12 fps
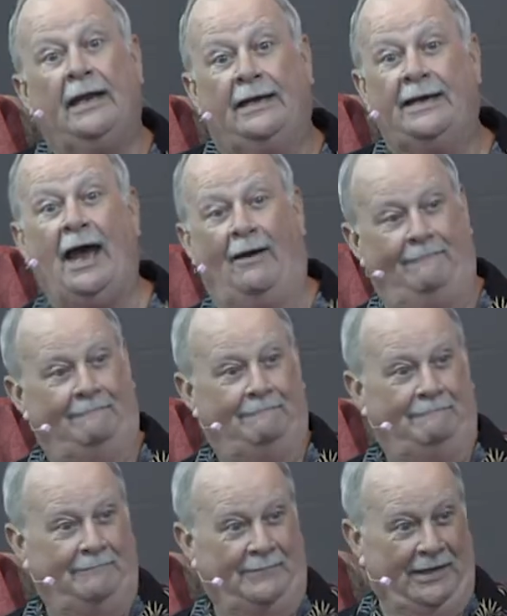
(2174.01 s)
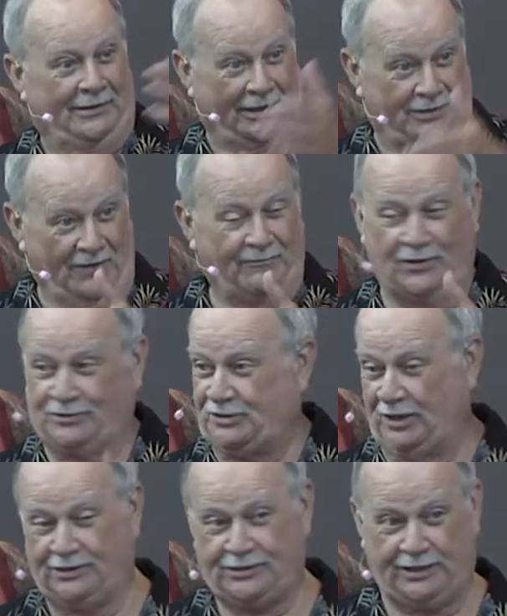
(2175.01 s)
Now, the difference
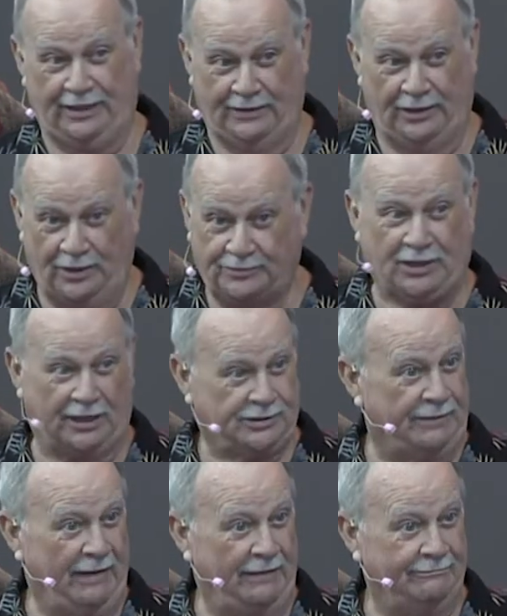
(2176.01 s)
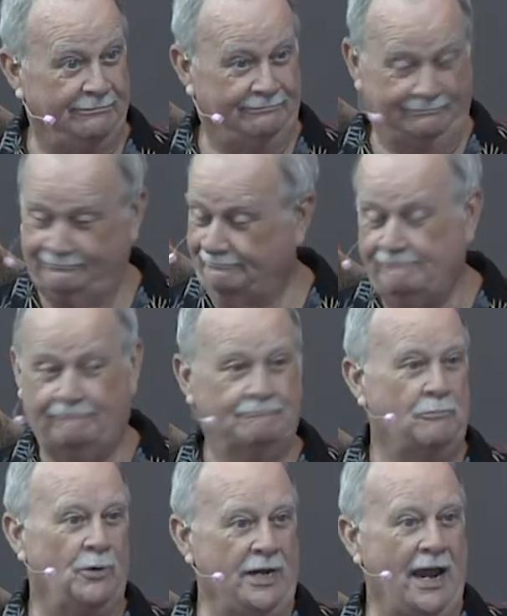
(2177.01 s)
is in the New Testament,
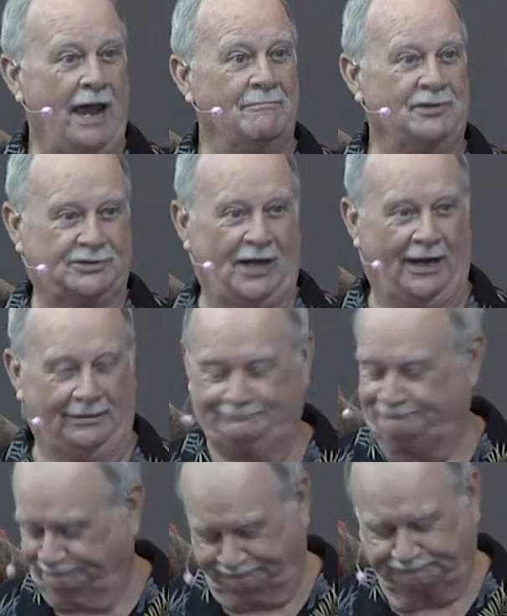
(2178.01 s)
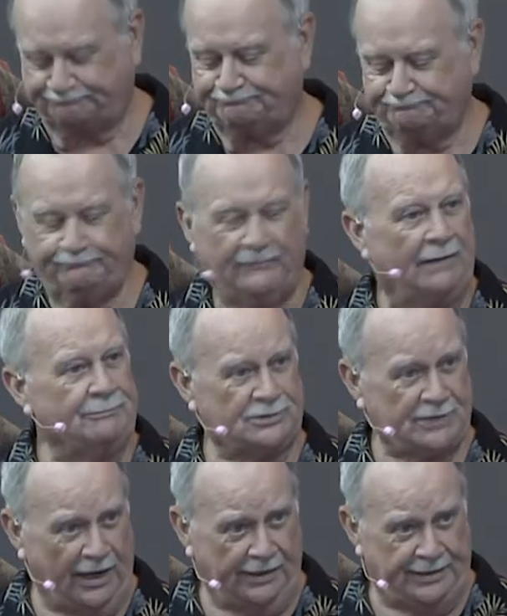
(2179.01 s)
we have Messiah.
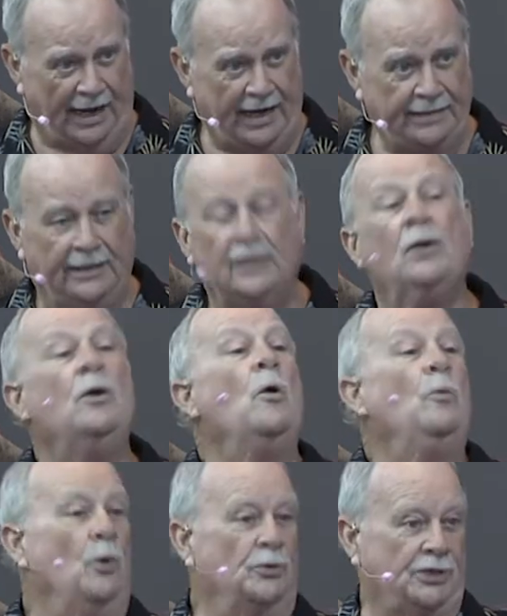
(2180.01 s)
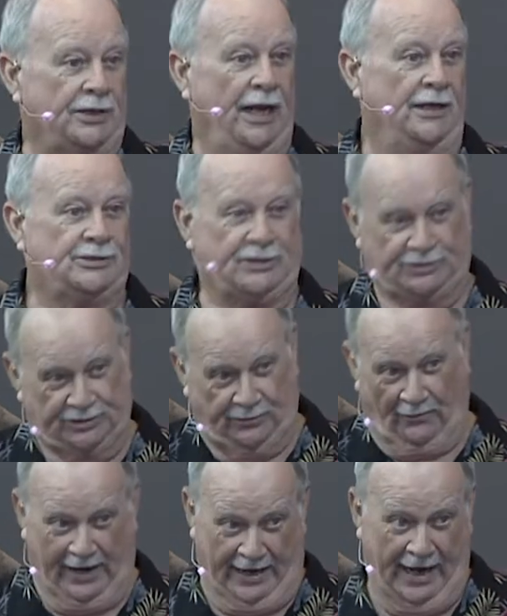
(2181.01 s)
Messiah died, rose again, sits at
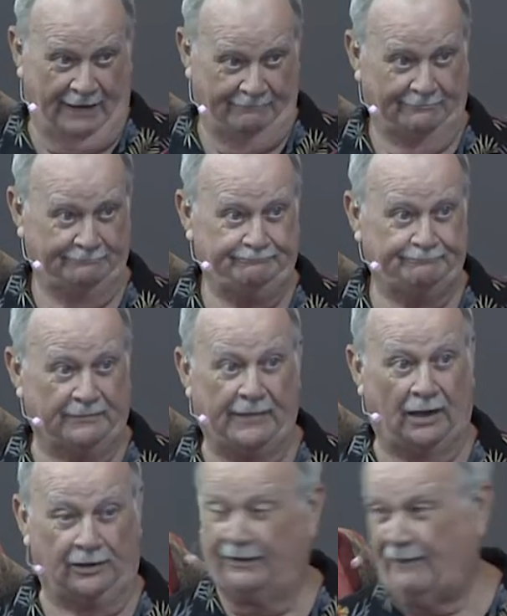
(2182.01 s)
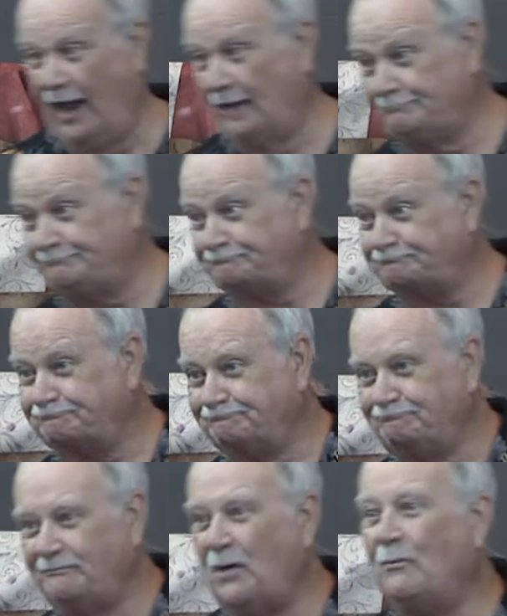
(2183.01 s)
the right hand. Not only that,
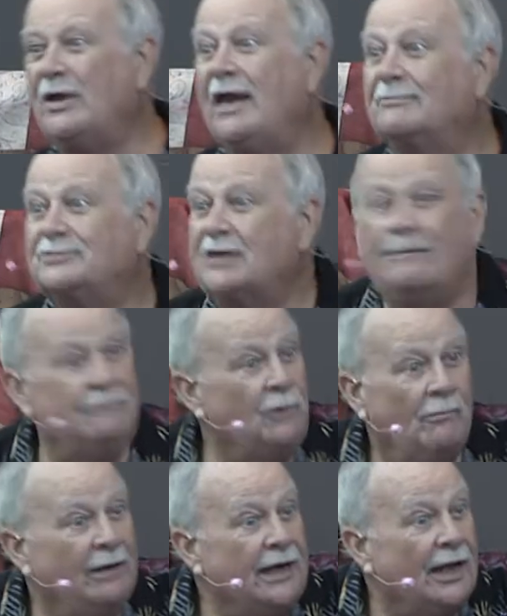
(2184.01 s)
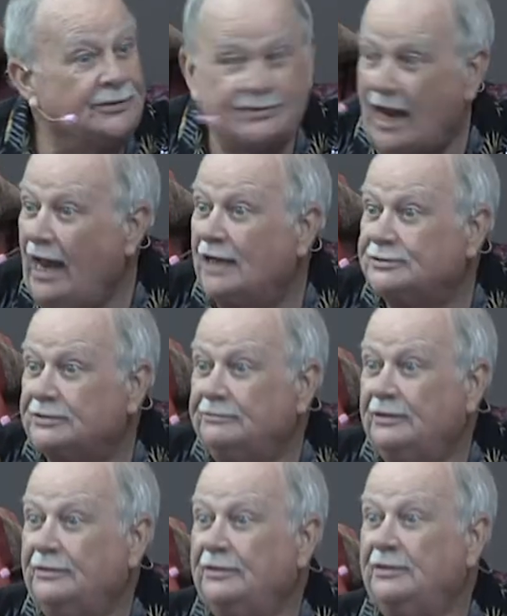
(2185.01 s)
we have something nobody else has.
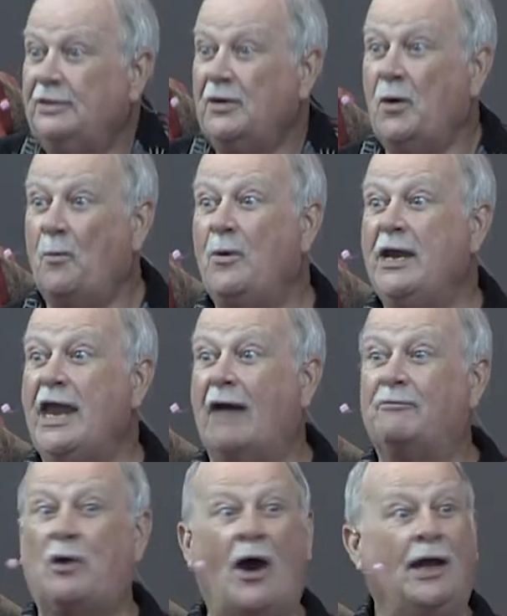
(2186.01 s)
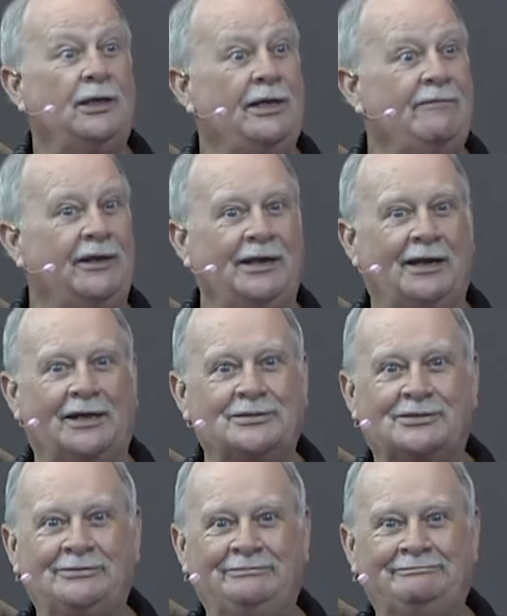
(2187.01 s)
We have God living in us.